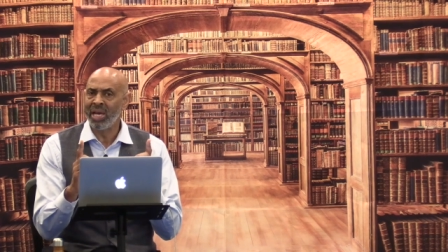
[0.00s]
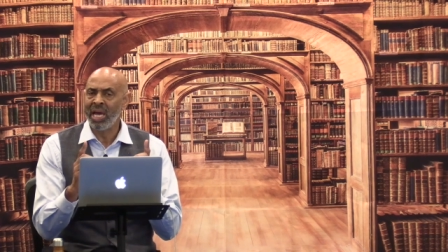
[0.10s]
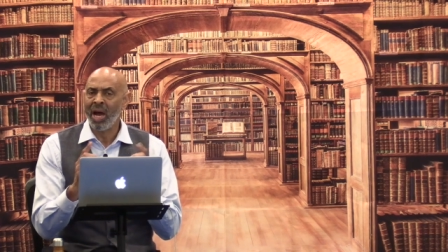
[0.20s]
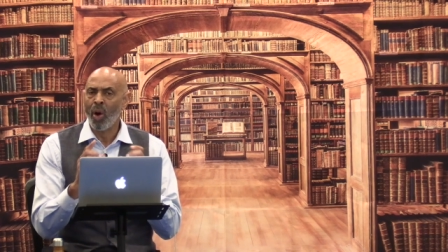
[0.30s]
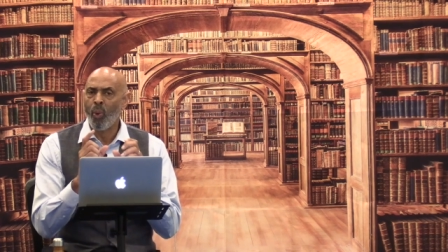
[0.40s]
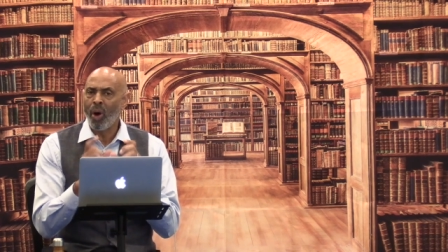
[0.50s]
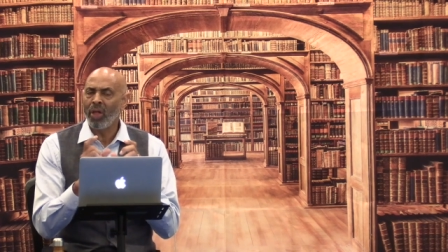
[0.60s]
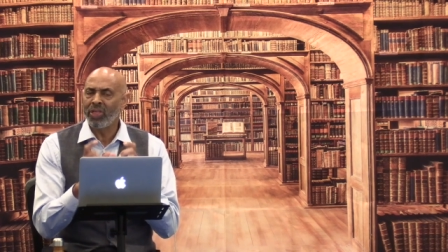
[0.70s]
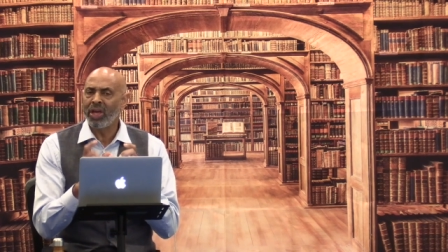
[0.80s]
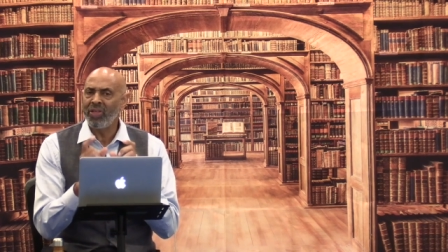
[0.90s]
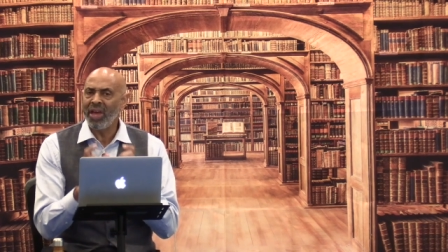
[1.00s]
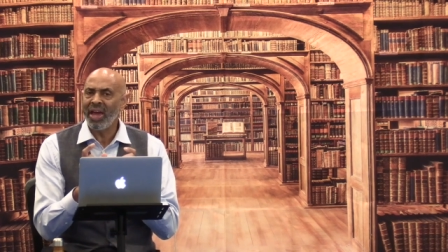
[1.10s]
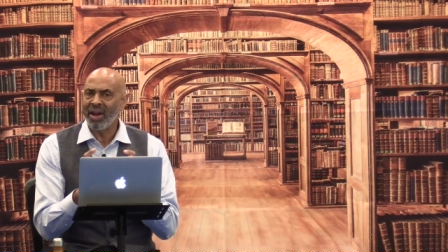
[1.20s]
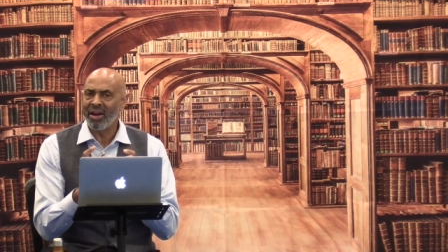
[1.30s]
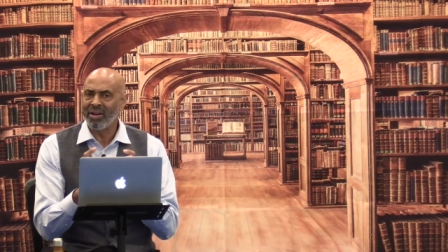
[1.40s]
While they're
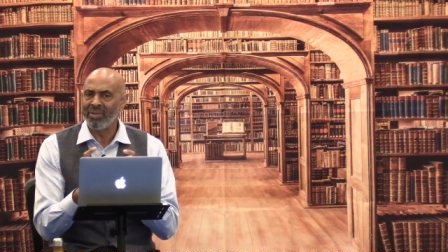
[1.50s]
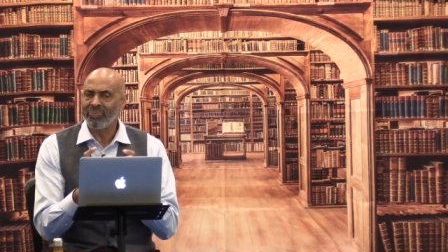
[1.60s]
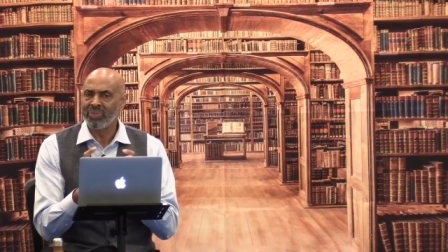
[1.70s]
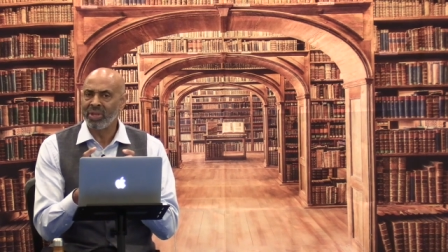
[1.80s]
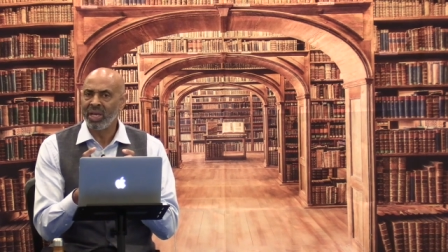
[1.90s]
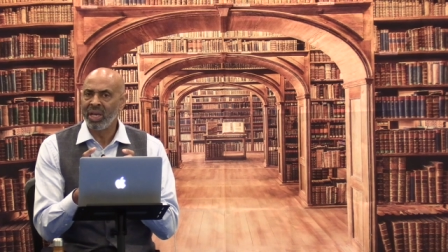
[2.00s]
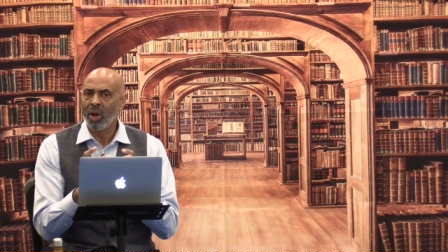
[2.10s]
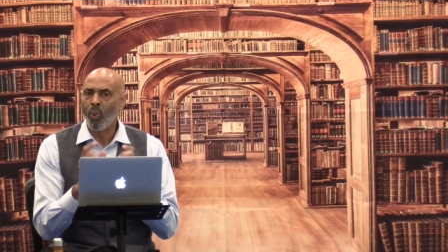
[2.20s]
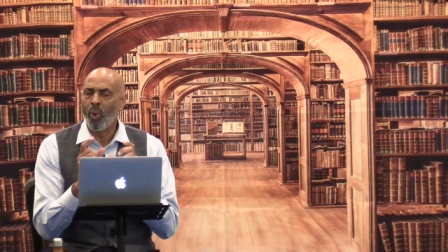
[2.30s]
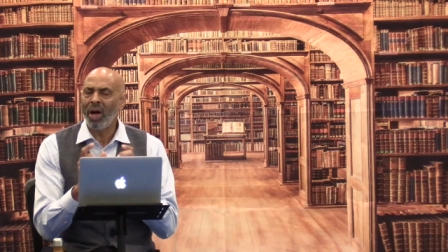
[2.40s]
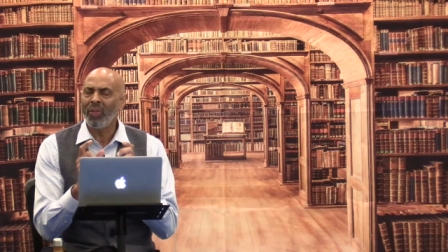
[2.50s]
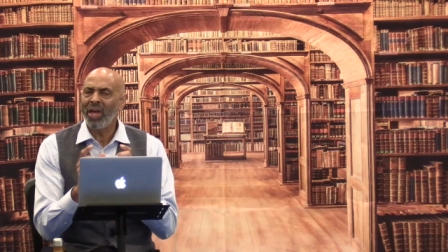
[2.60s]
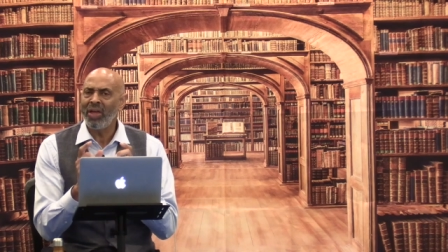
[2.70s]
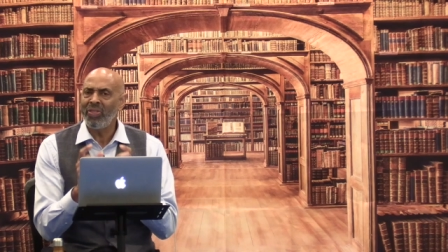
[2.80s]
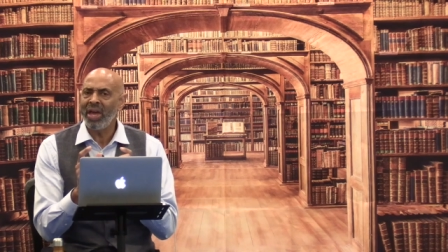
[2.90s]
there, while they're
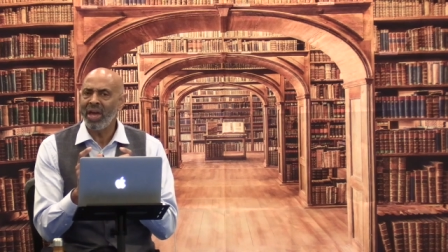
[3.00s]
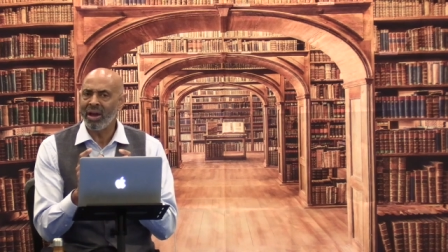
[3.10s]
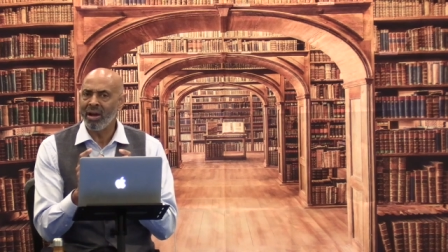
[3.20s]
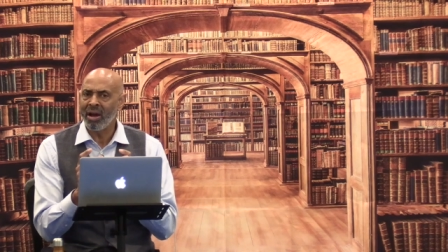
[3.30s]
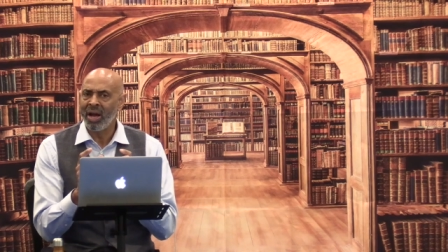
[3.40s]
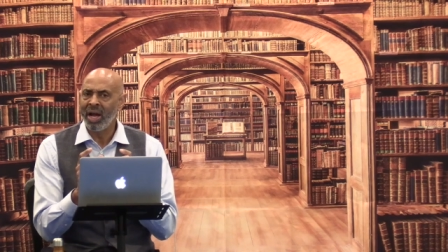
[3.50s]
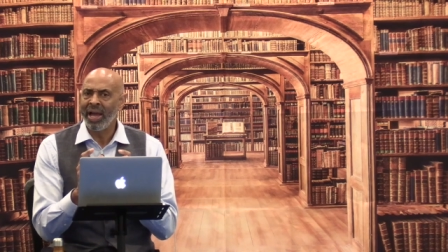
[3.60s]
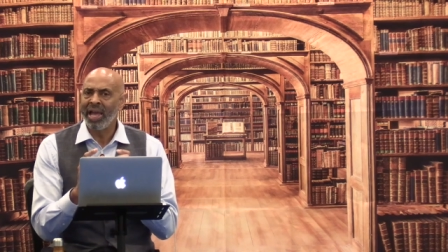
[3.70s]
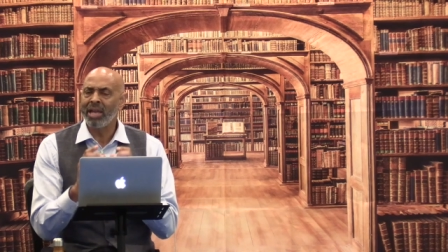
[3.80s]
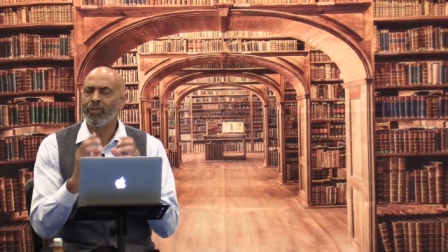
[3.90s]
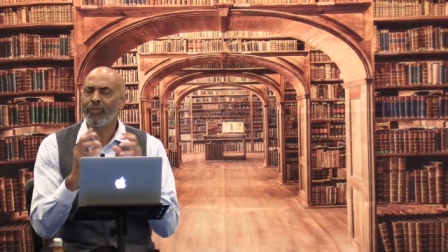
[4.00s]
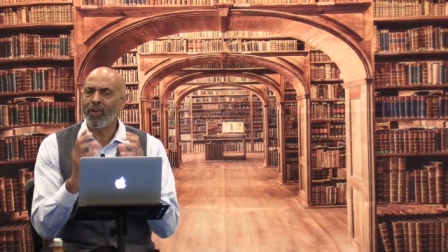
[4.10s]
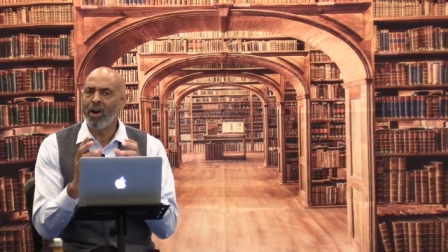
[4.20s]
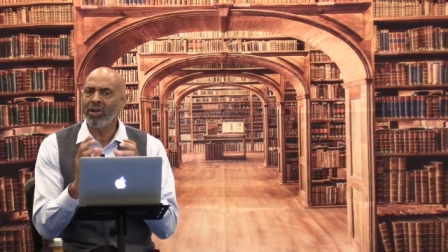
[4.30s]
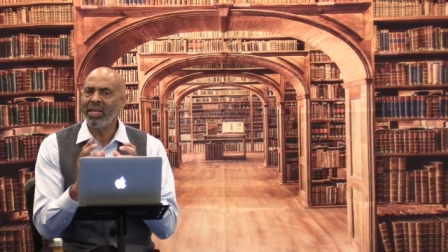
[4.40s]
there, in a
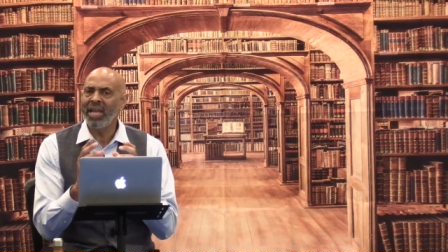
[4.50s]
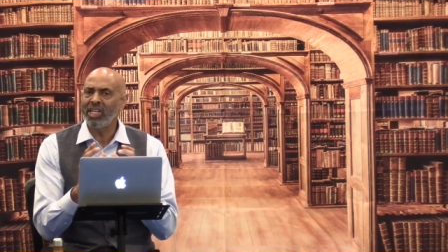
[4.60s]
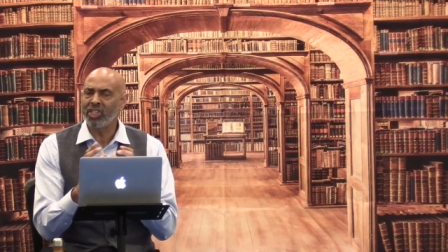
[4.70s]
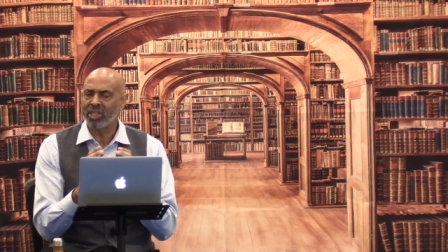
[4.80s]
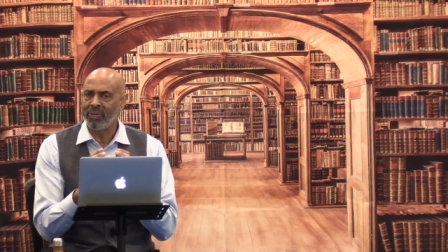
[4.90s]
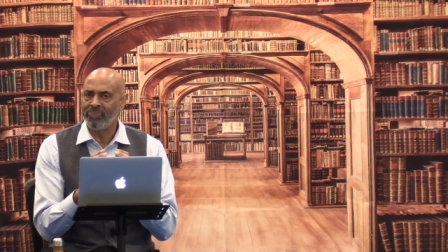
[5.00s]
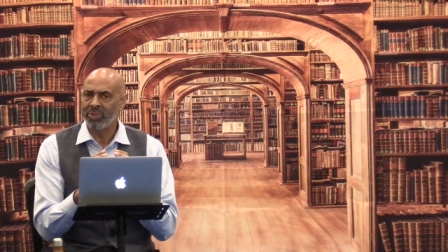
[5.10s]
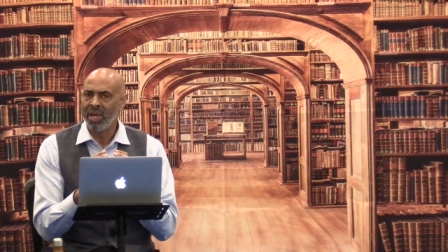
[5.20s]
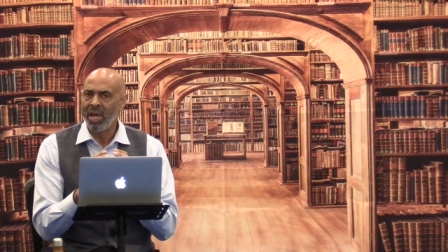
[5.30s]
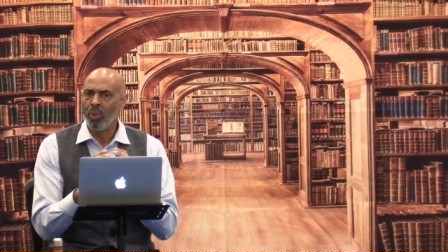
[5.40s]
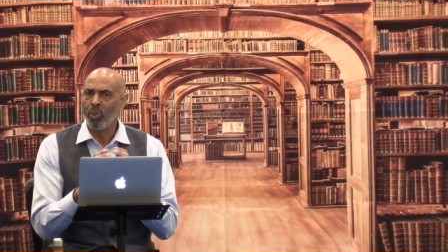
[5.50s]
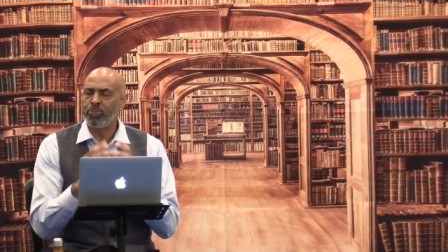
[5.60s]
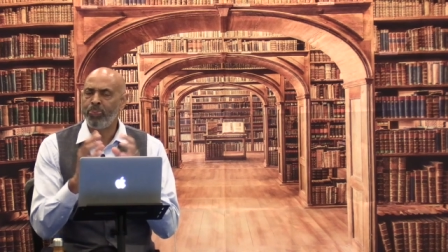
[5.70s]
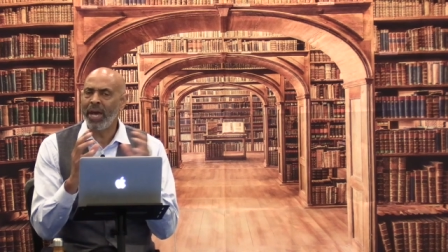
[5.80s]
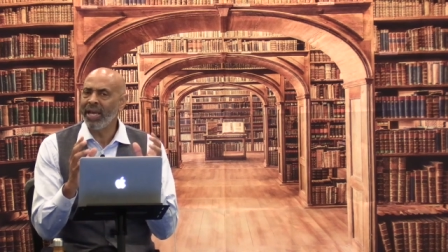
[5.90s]
foreign nation with
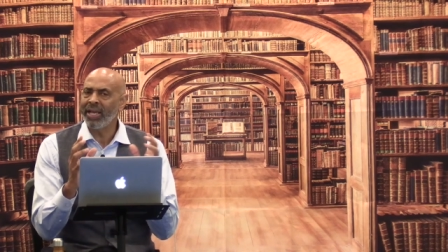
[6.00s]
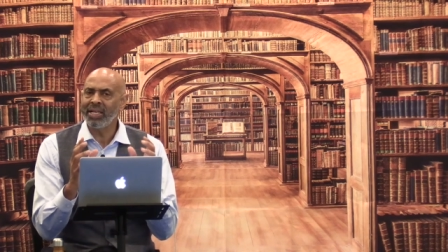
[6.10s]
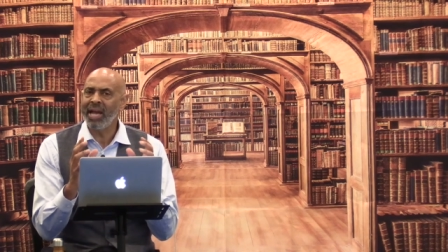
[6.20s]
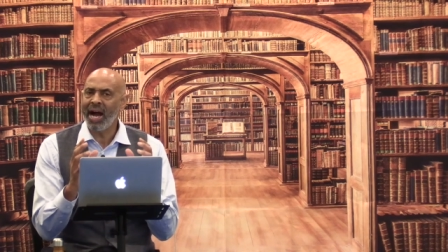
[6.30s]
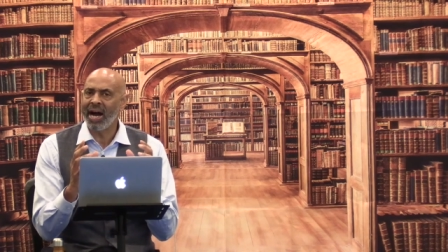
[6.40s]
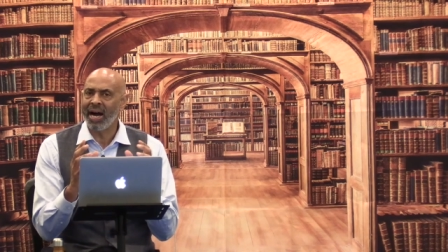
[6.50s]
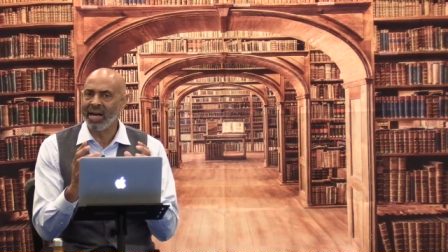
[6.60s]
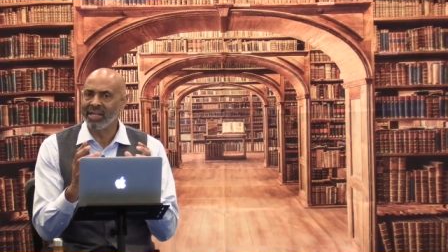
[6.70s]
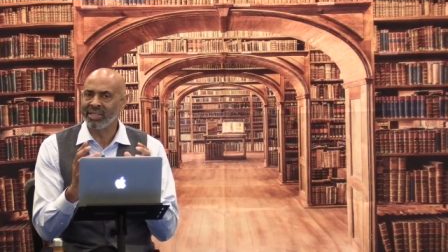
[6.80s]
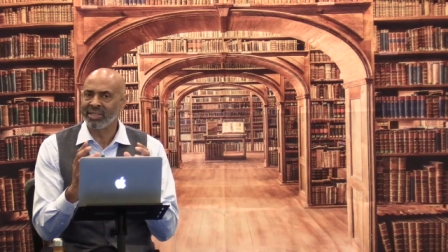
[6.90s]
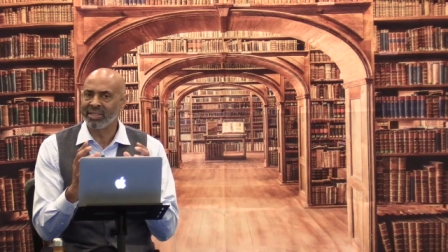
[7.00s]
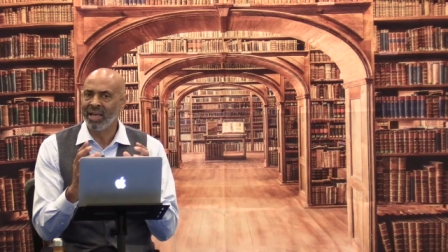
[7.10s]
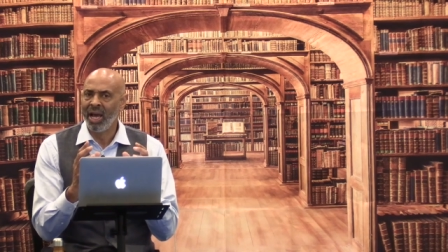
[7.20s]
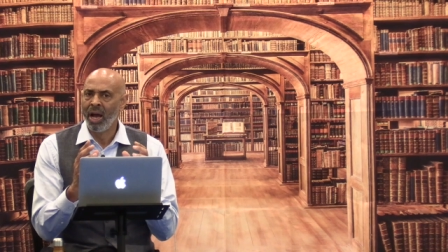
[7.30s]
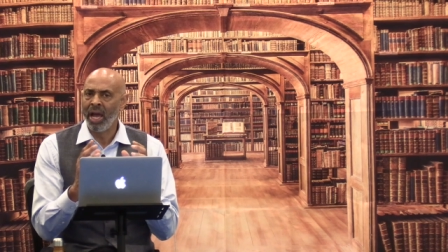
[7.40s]
pagan gods,
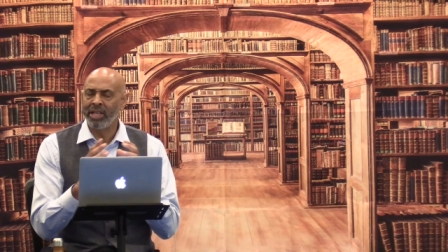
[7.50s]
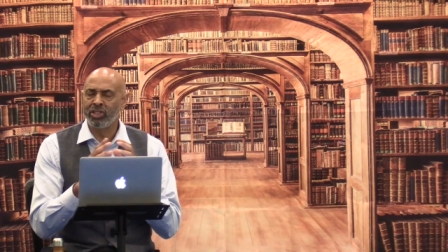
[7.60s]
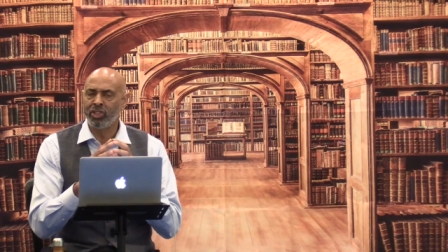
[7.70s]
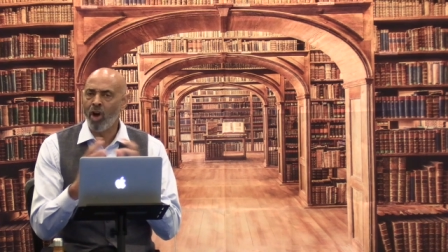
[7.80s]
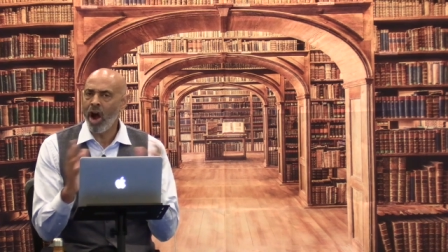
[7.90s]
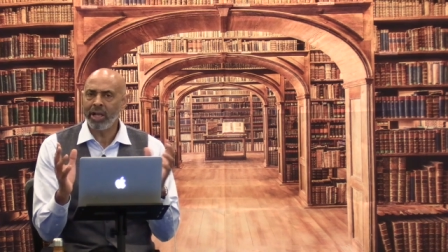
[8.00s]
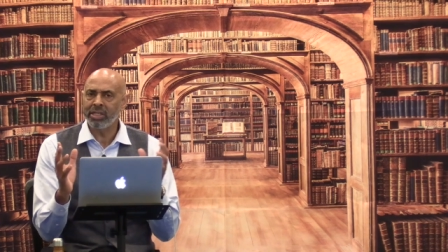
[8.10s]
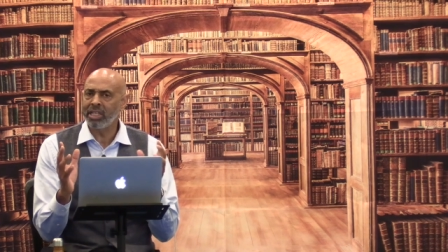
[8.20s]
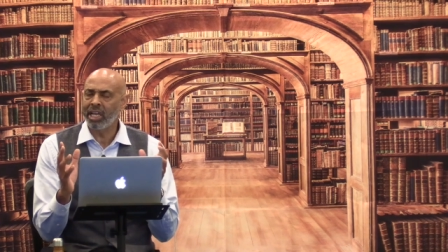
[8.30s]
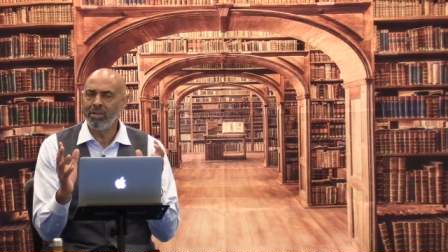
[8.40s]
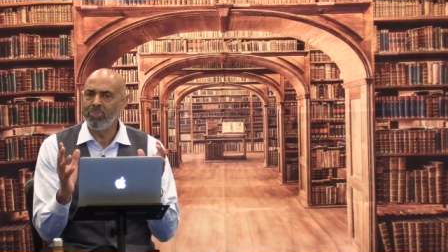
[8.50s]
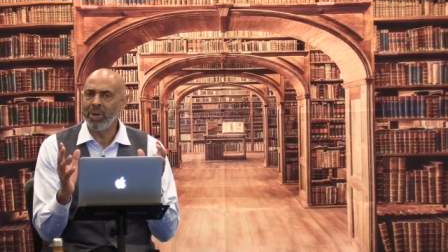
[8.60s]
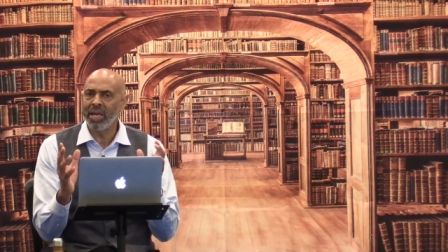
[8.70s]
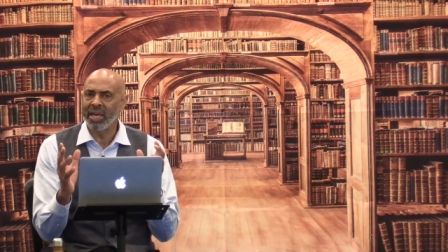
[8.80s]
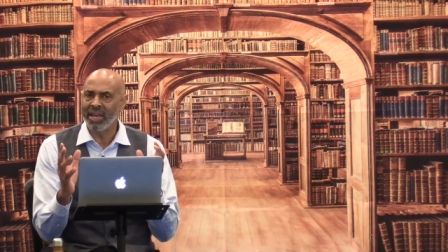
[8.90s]
as dark as it can be,